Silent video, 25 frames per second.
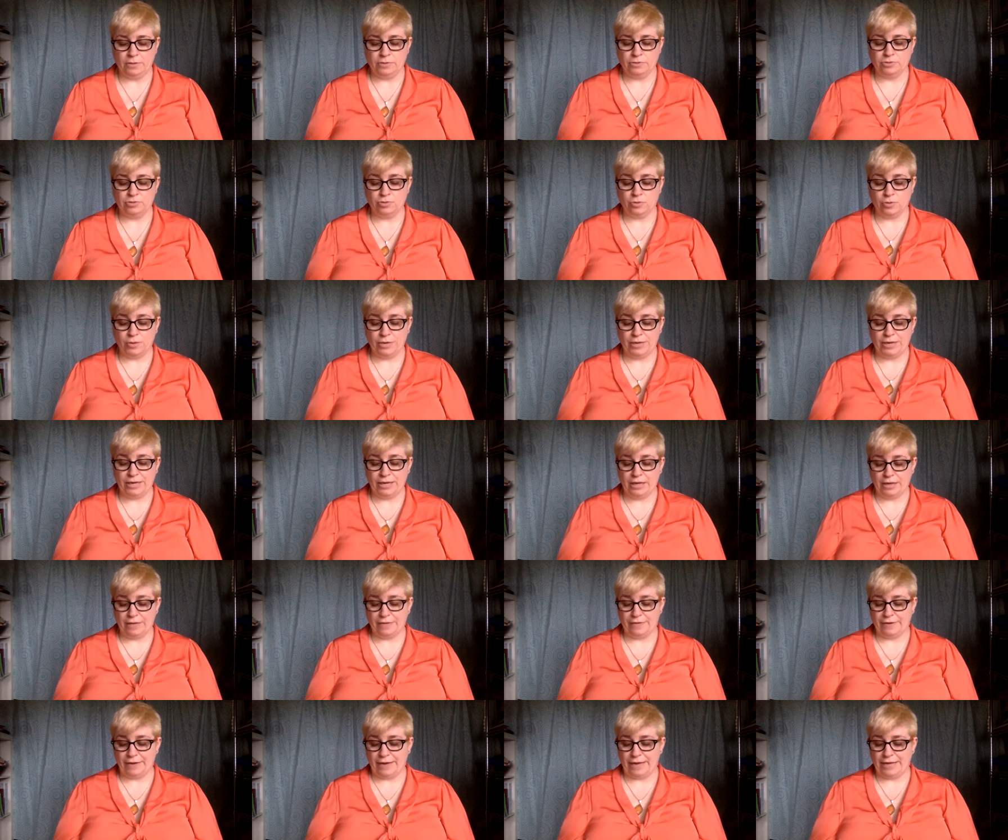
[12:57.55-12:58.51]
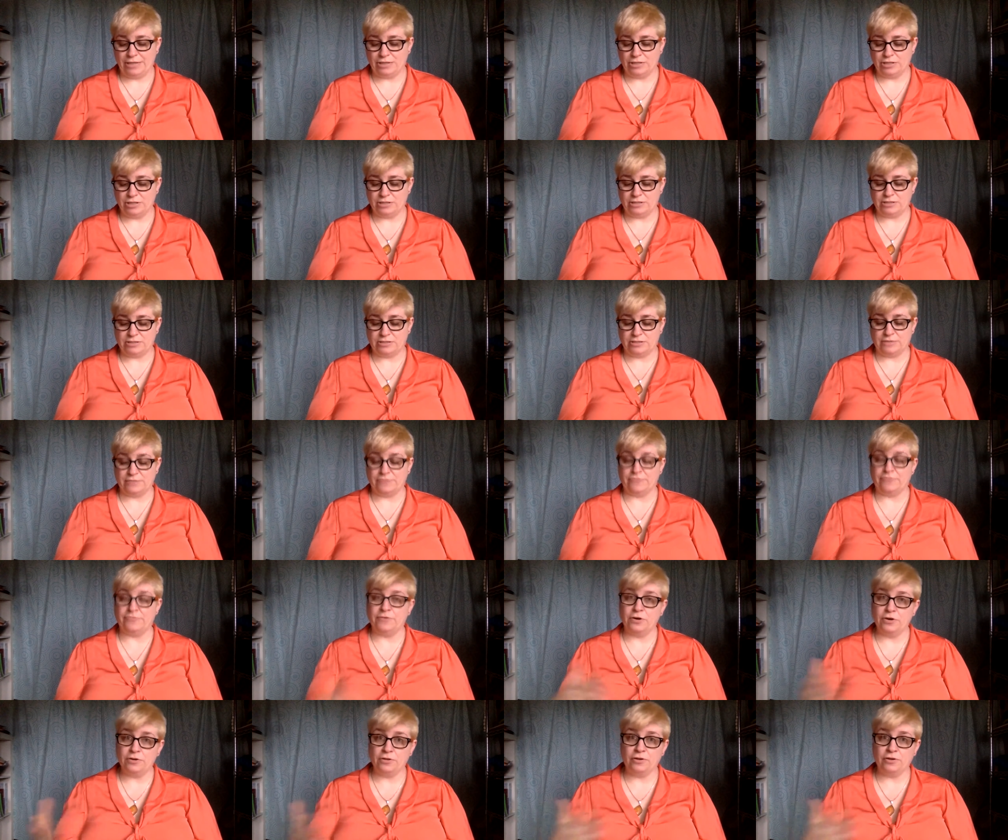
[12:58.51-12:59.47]
Joining other agents to
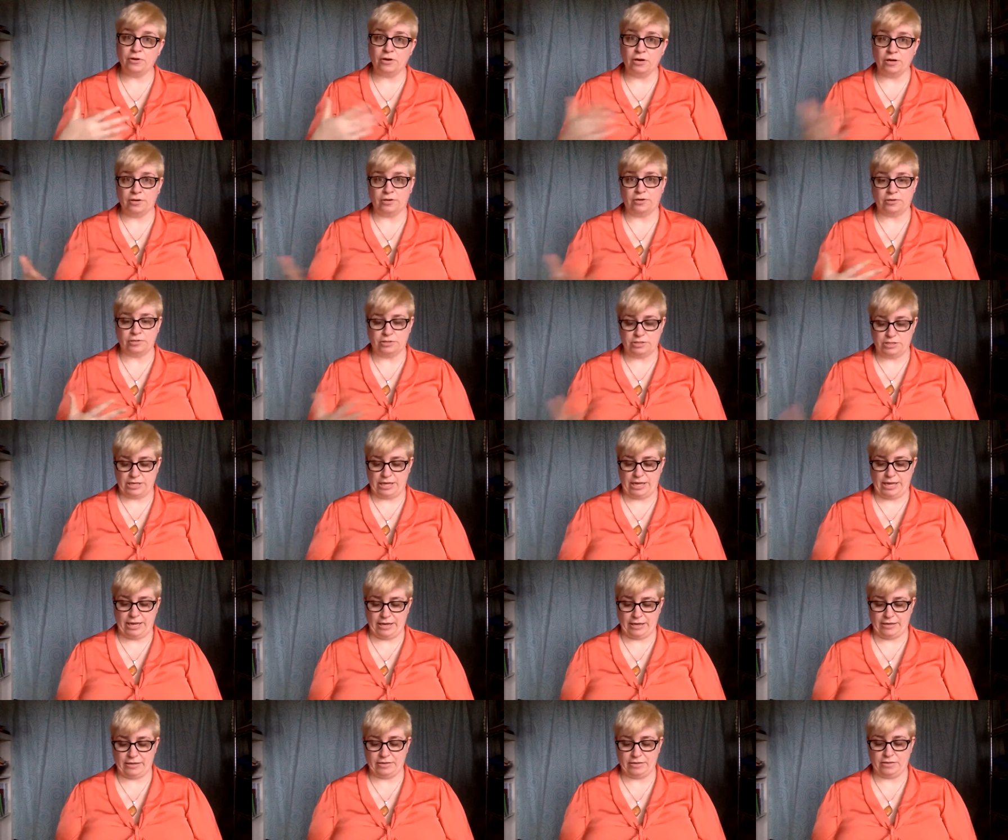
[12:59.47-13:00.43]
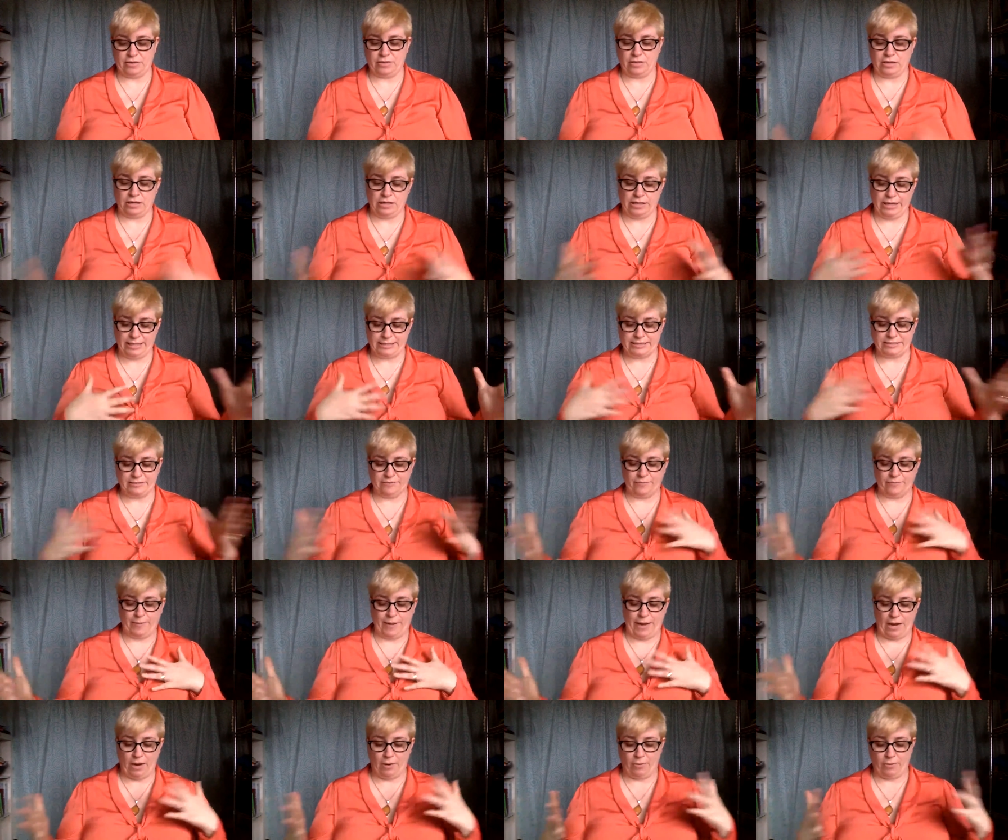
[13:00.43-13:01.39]
further understand collective
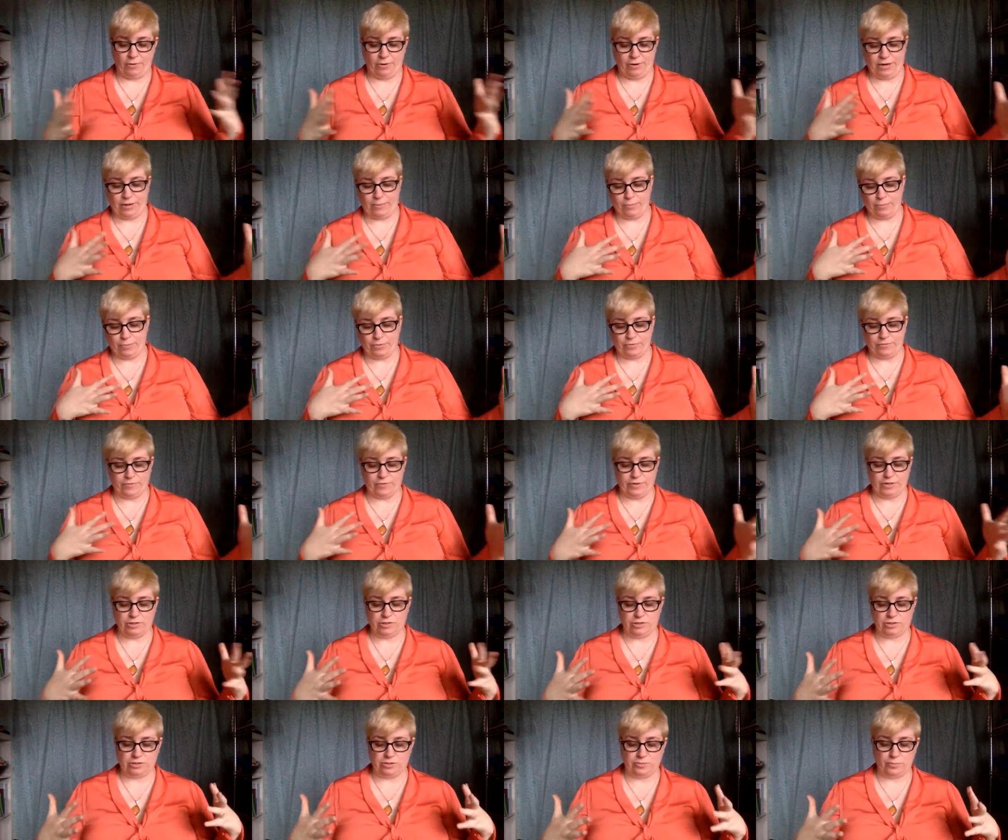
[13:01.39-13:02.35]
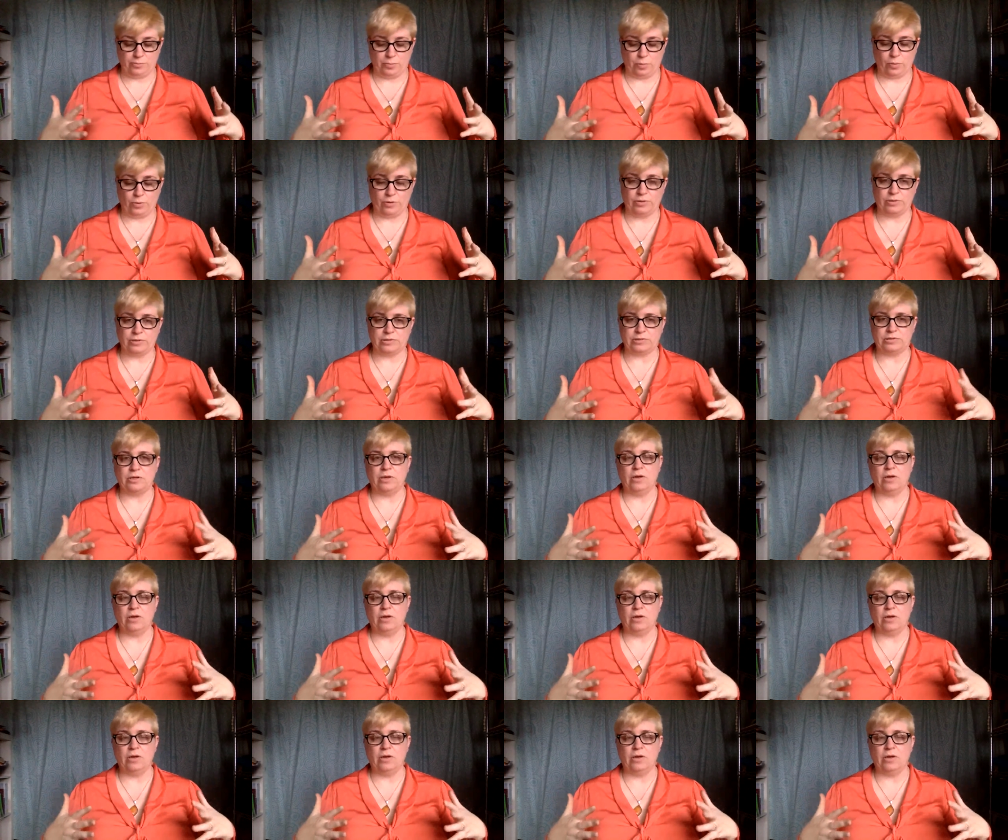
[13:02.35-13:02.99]
power and privilege is important,